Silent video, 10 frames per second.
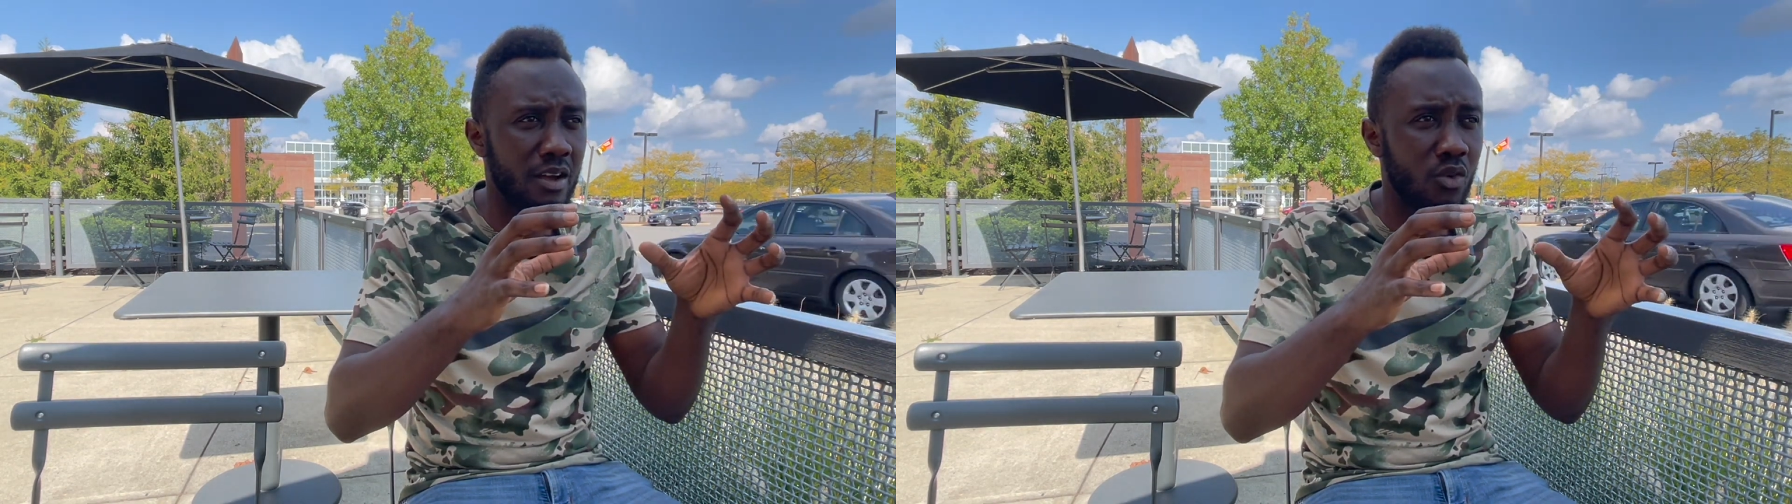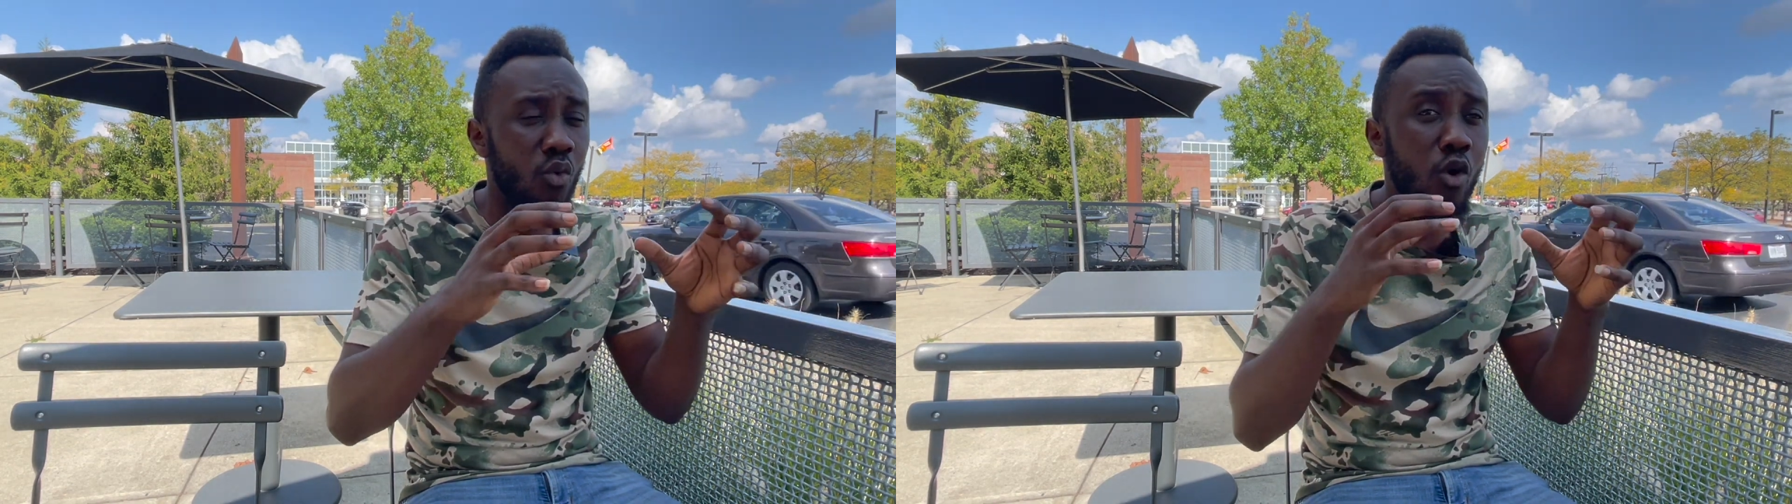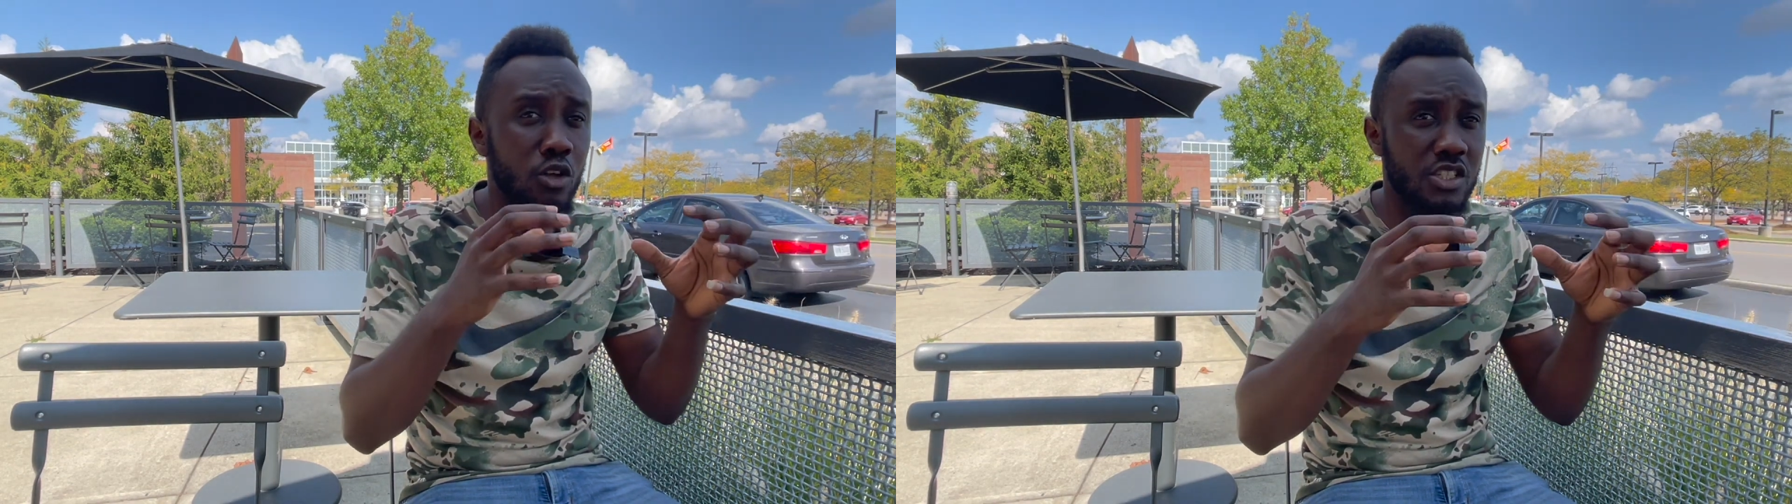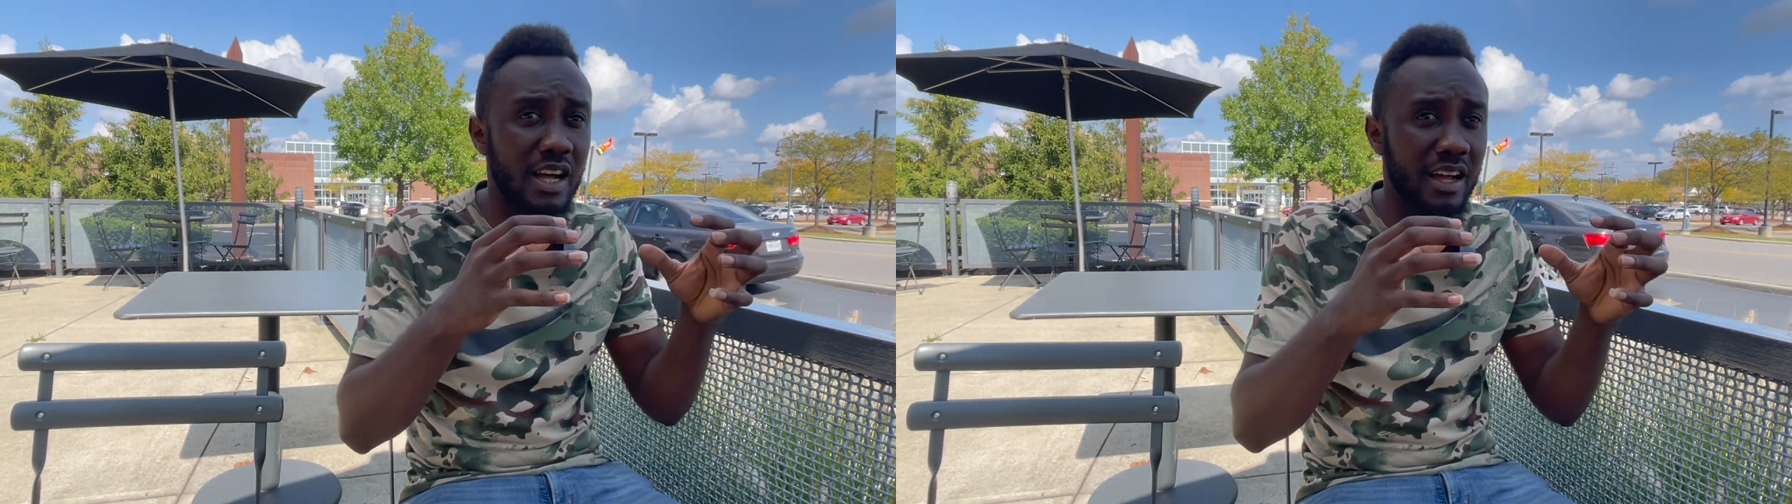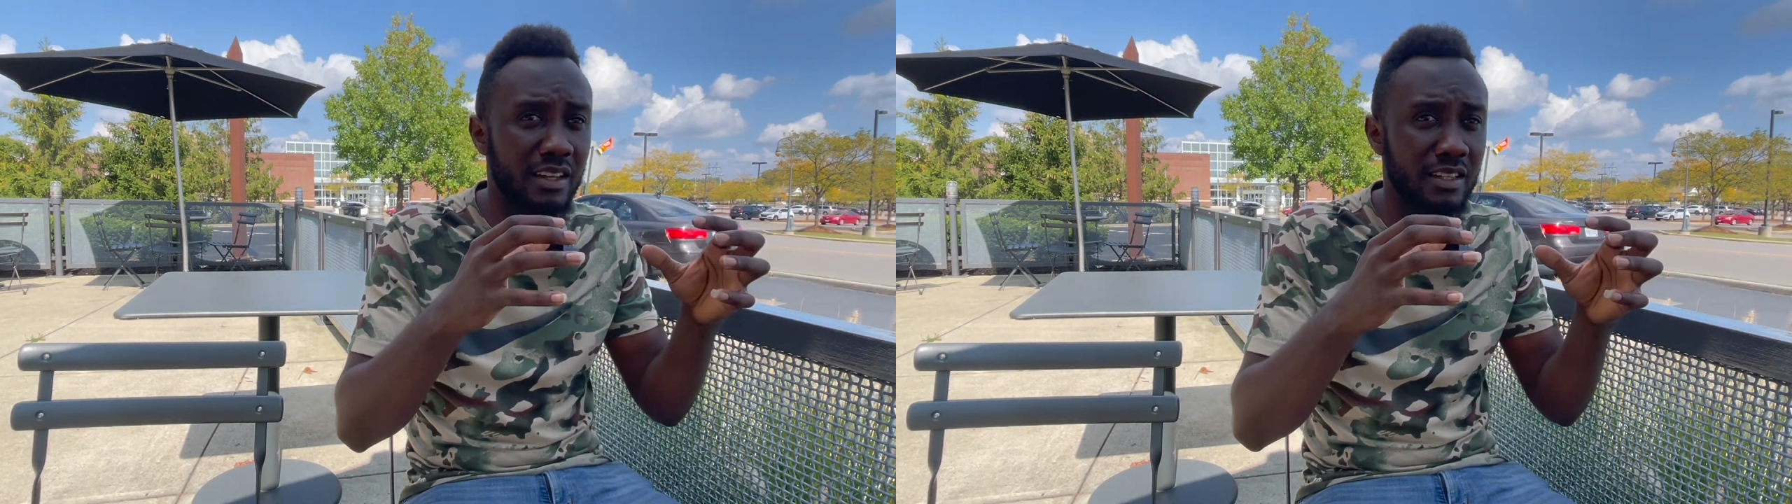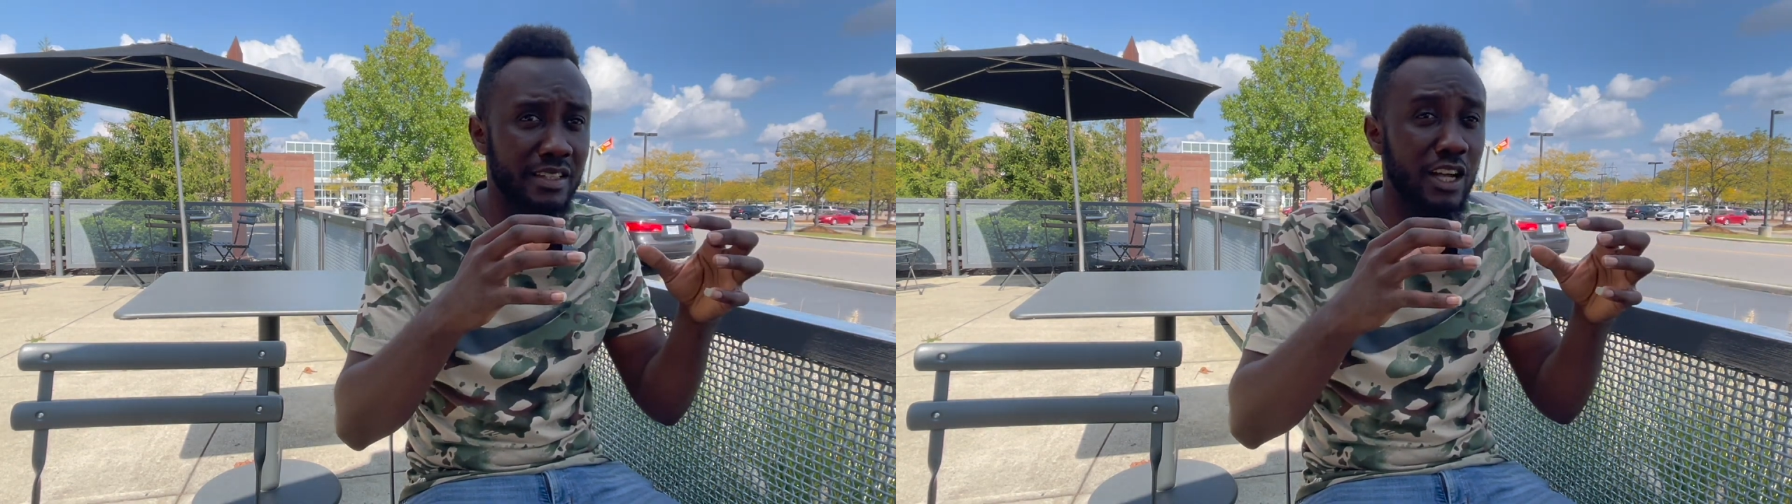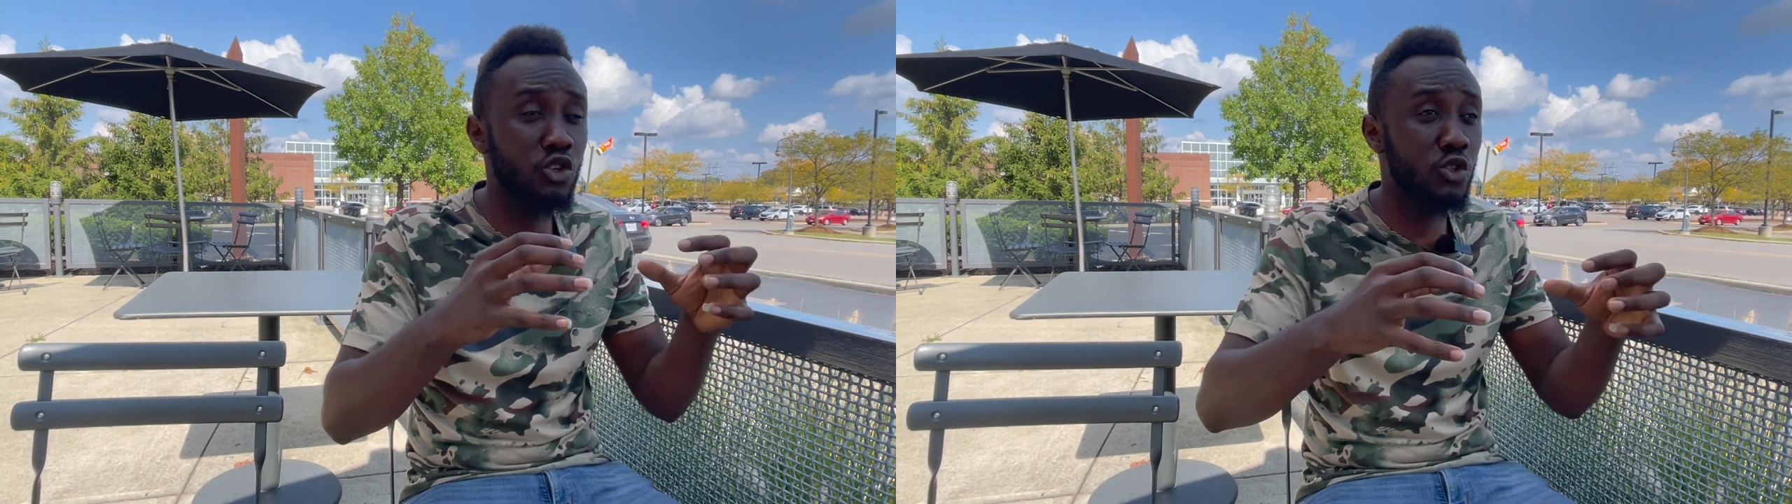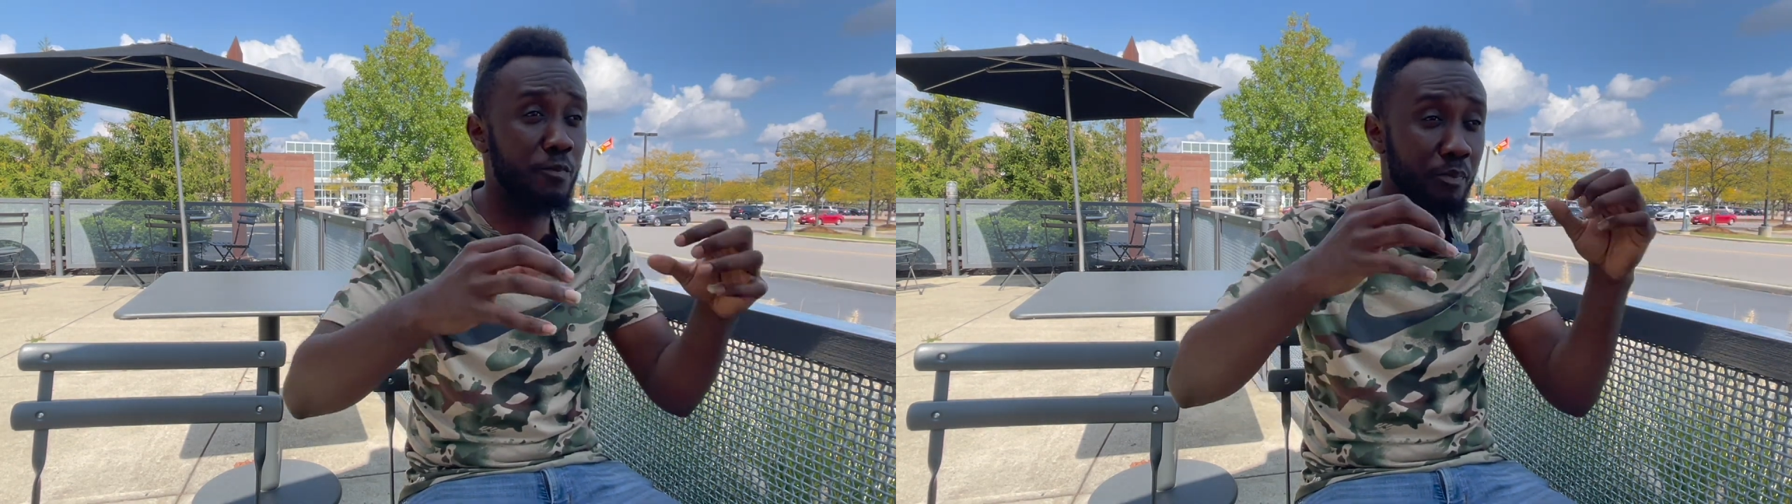water that just